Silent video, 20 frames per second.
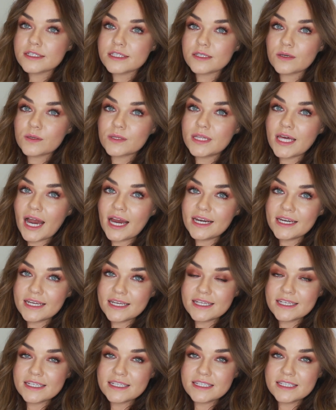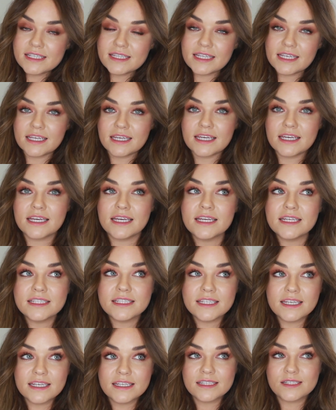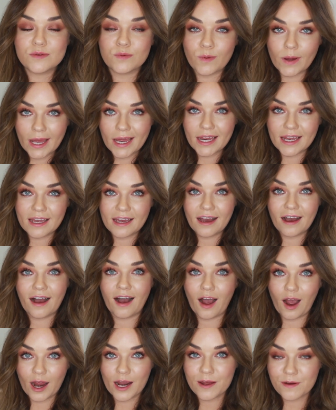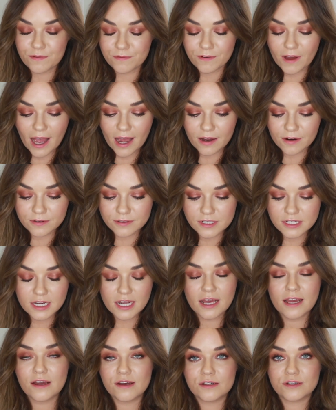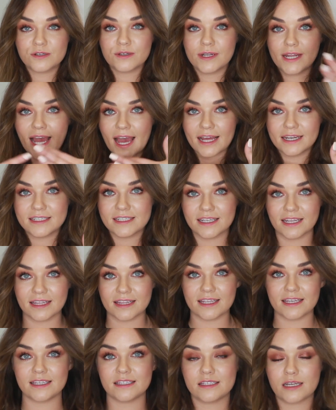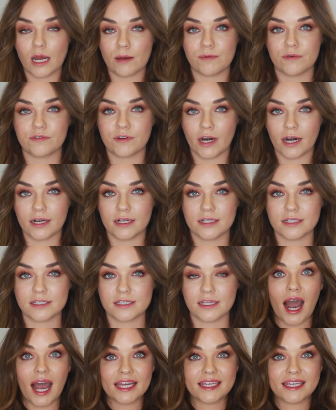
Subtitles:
So that is the easiest way I have found to get these type of curls.